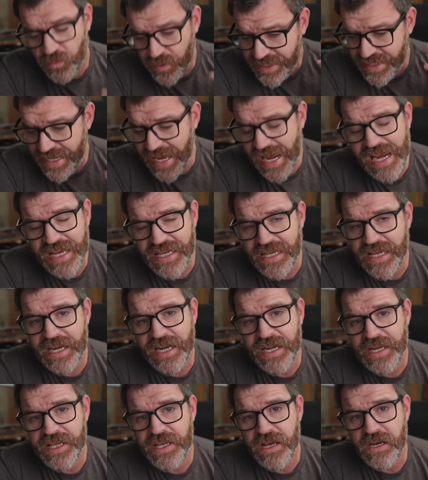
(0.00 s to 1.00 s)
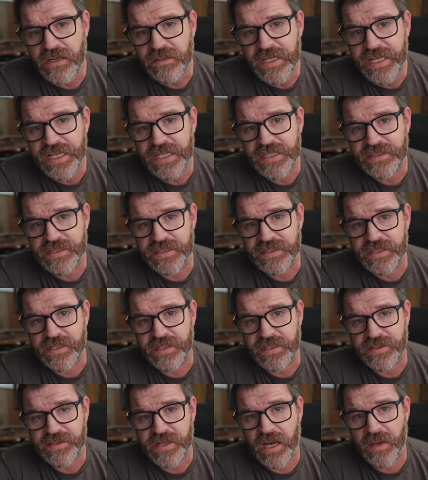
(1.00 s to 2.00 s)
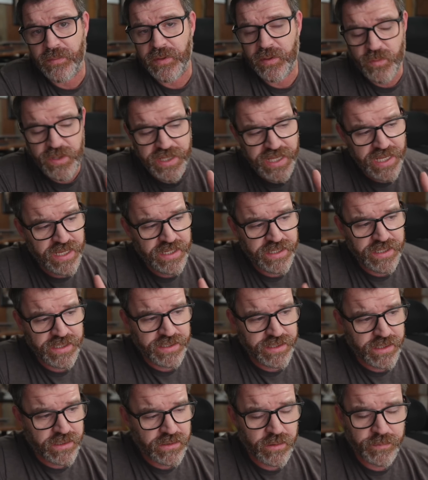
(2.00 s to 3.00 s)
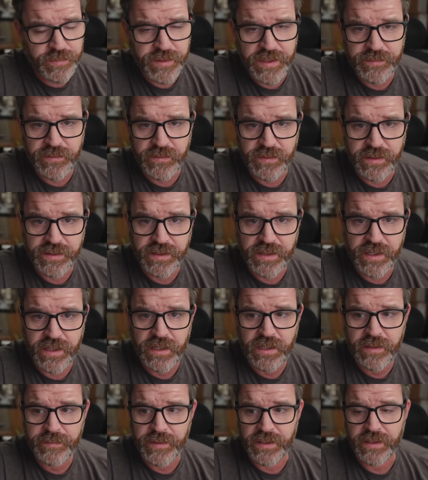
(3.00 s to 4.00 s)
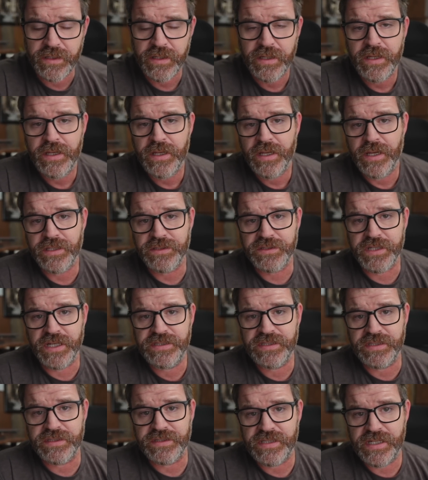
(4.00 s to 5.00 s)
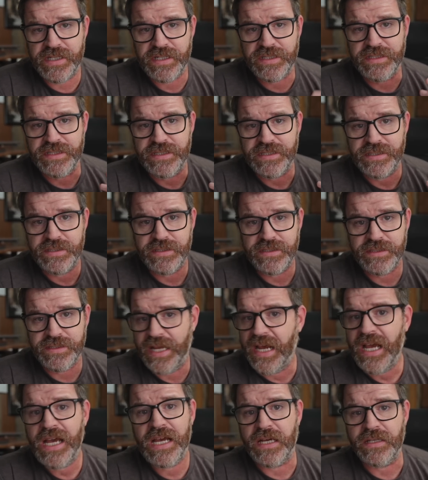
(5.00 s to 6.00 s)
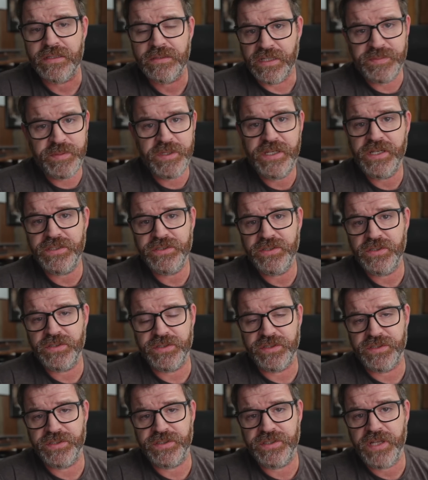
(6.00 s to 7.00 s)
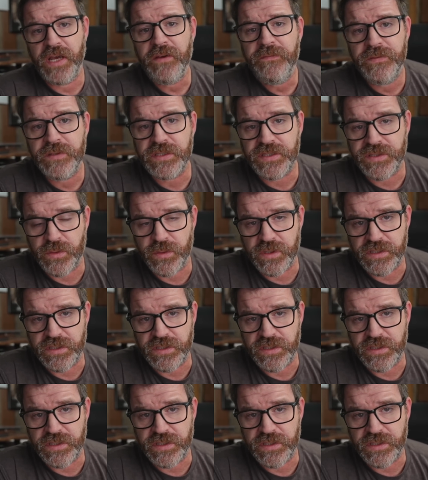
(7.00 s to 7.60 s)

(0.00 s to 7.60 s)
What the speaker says: we can't get any young kids into this hobby. We can't get younger people into the hobby. And Jason said, yeah, it's because your stuff is so